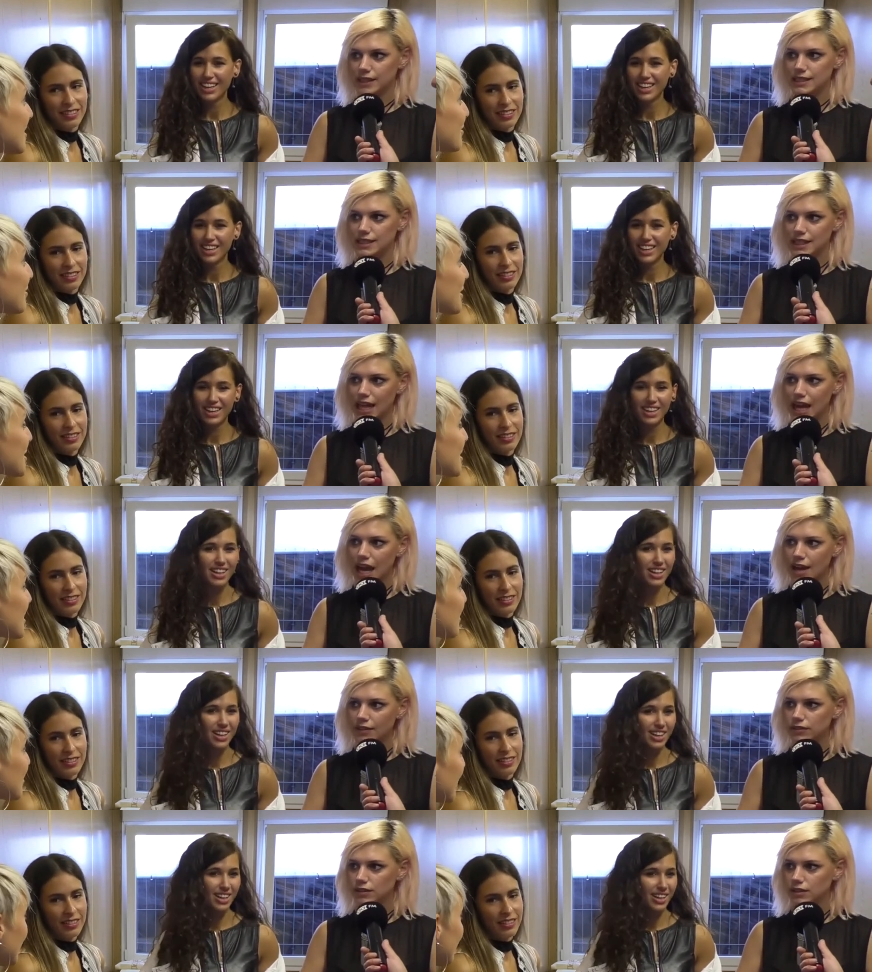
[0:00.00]
Speaker 1: but
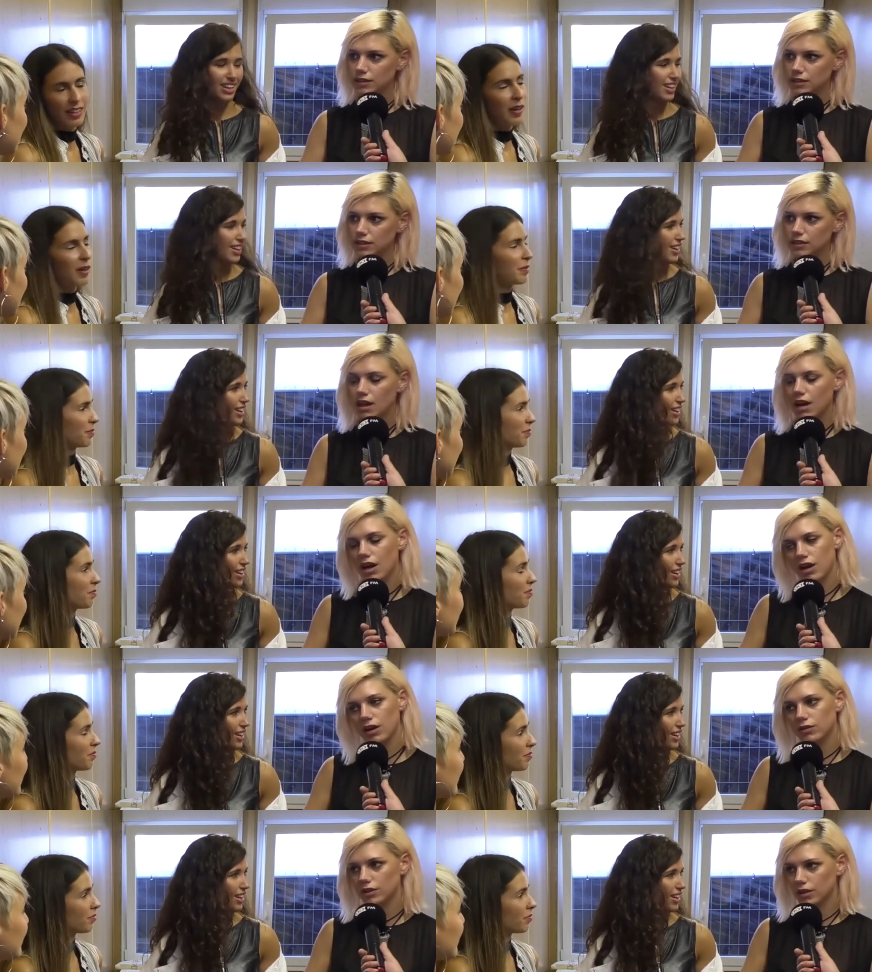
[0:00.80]
live?
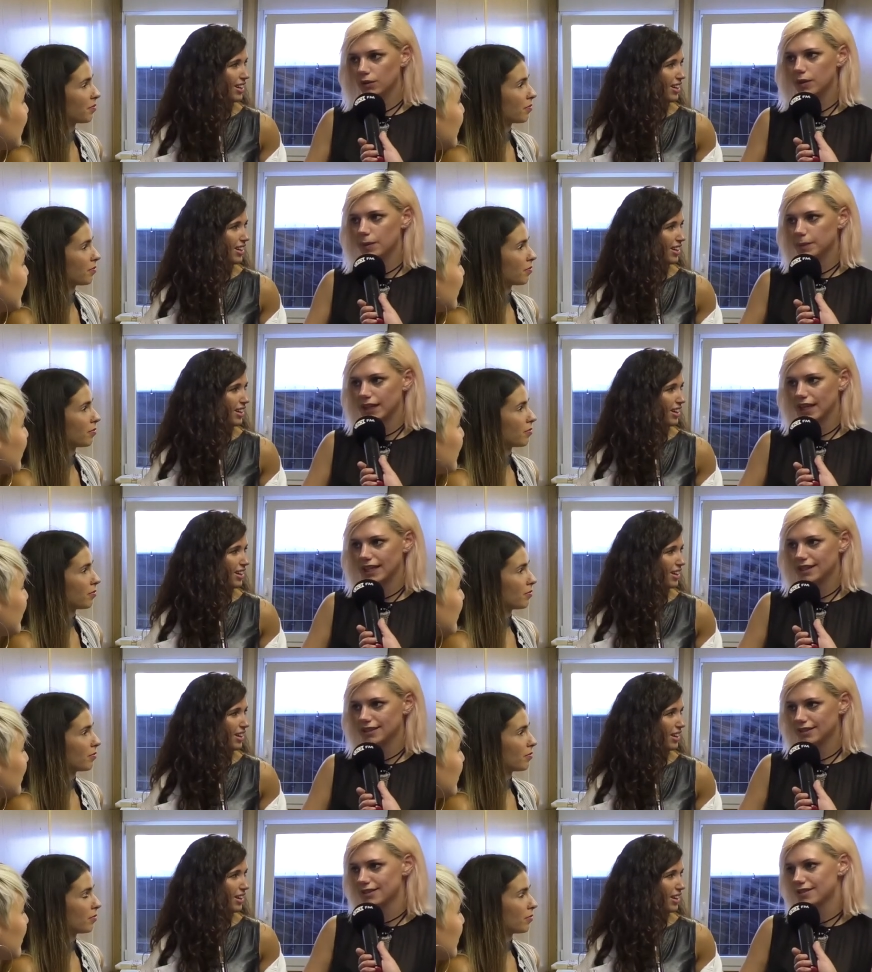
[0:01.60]
No, no. We
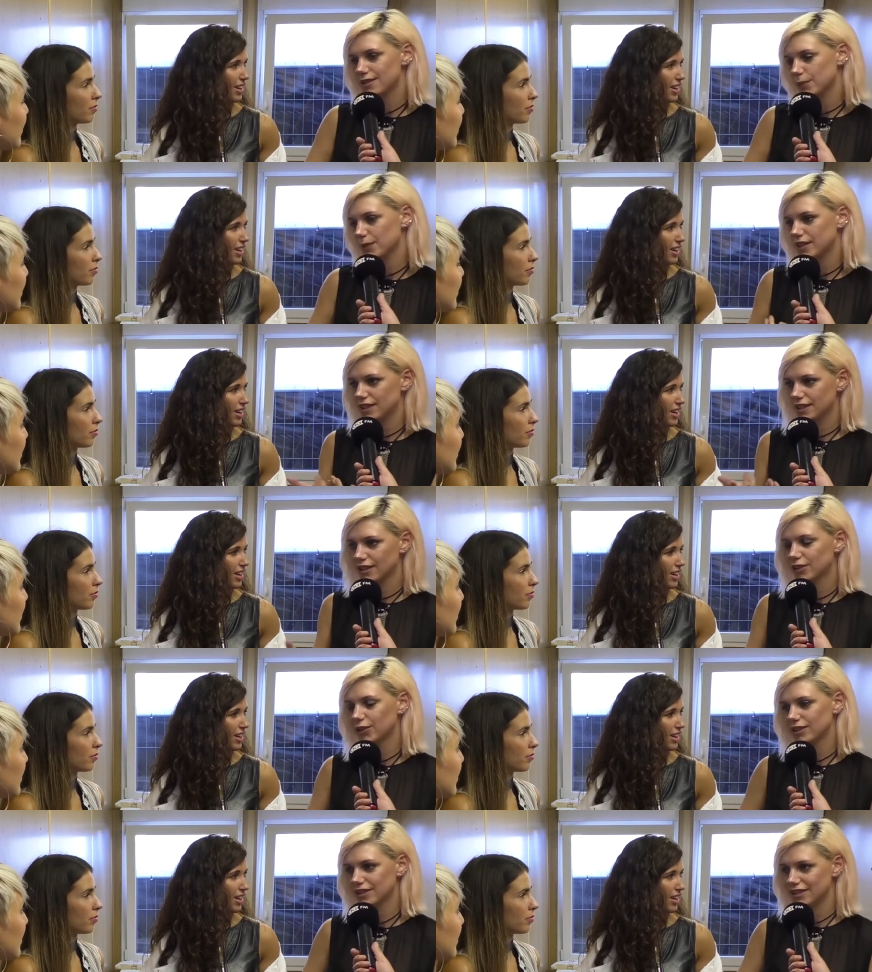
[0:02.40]
played it also with
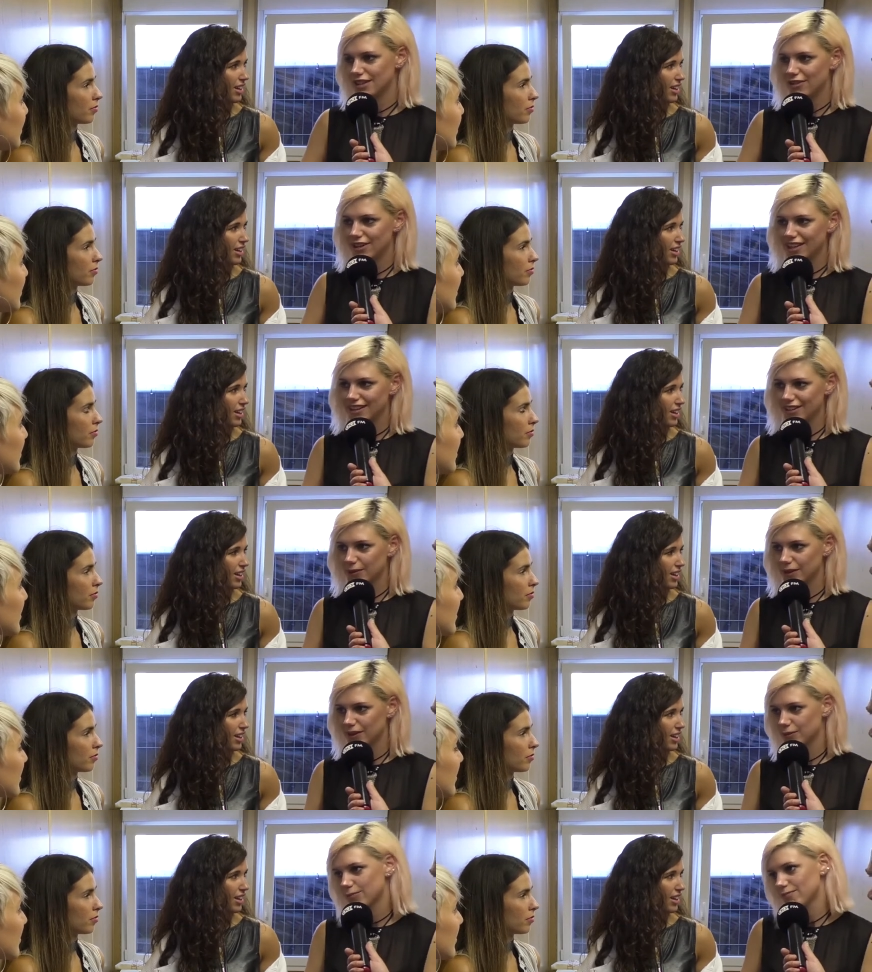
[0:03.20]
the Golden
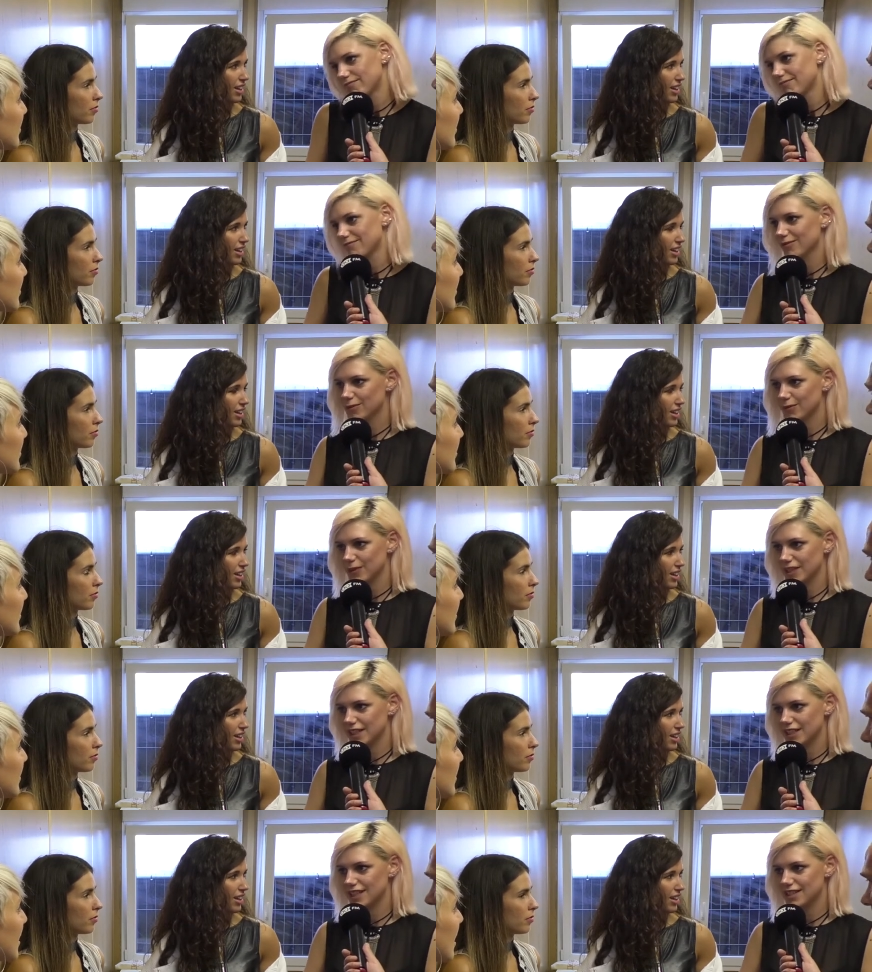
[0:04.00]
Earring when
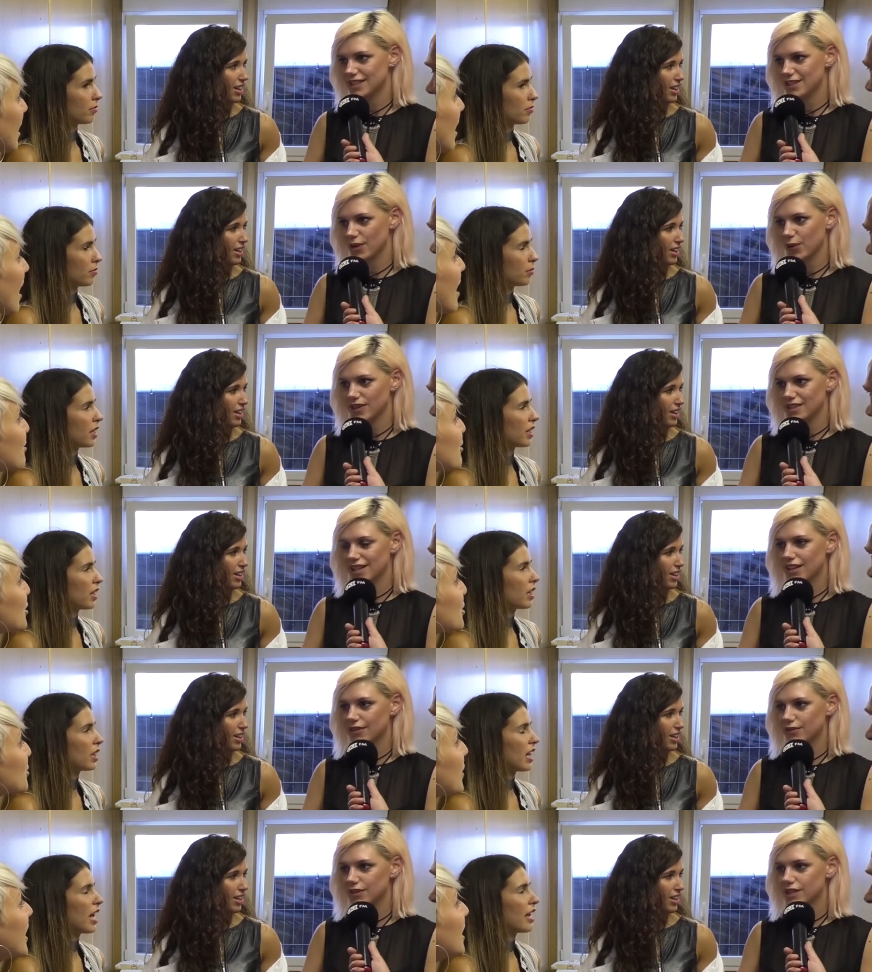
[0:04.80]
we did it. So it's
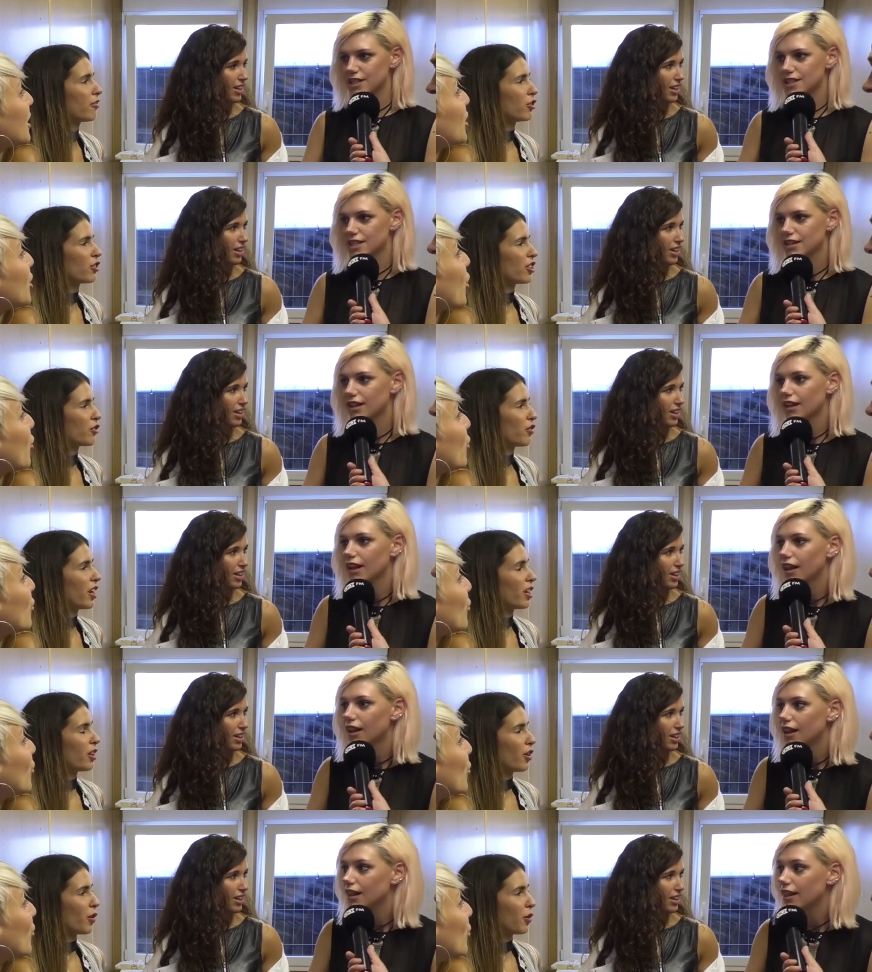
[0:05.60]
not
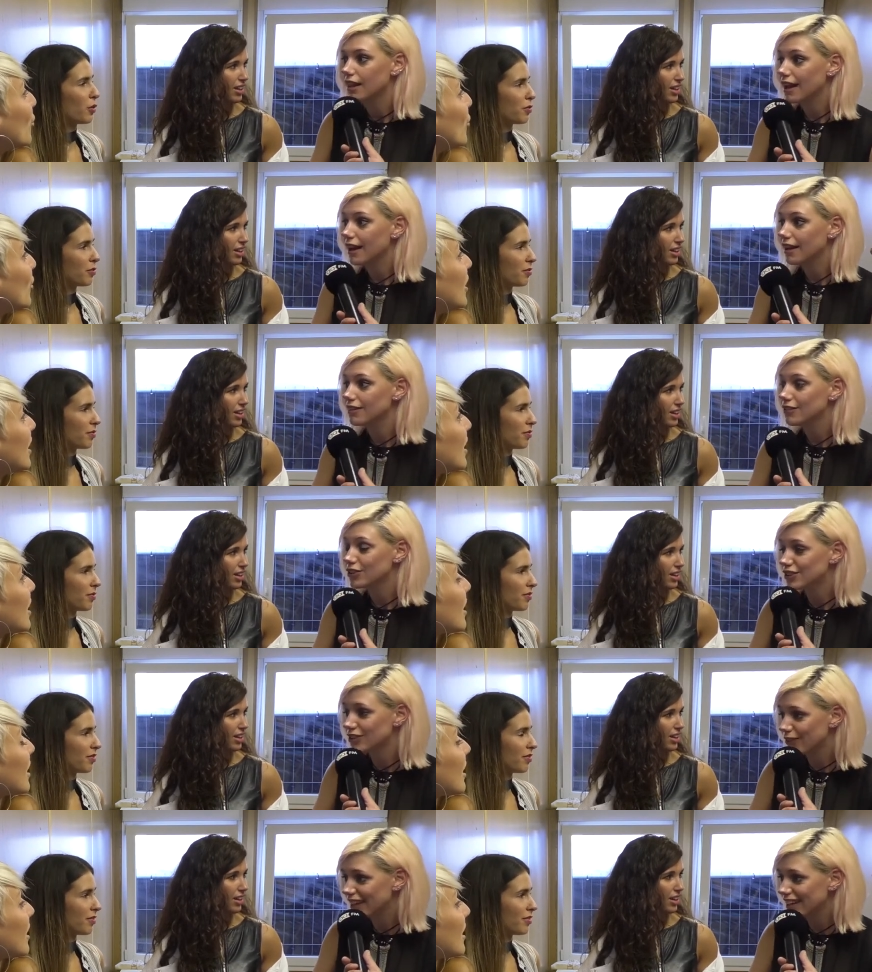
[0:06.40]
live
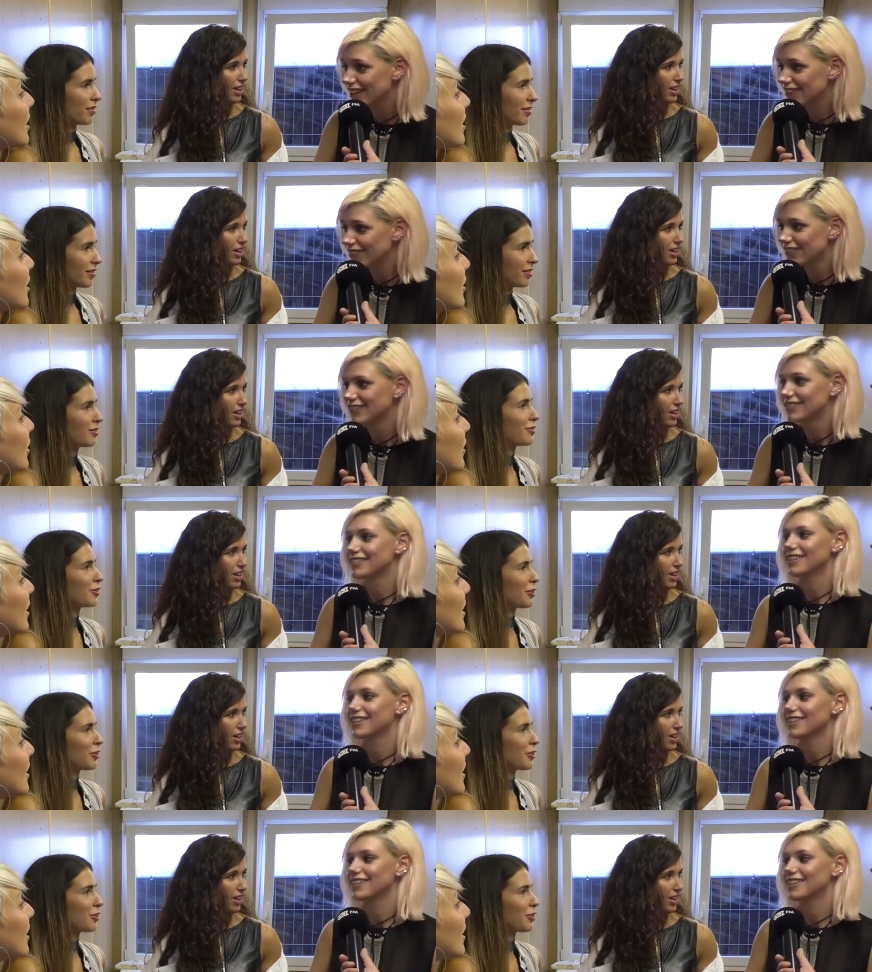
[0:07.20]
on the radio.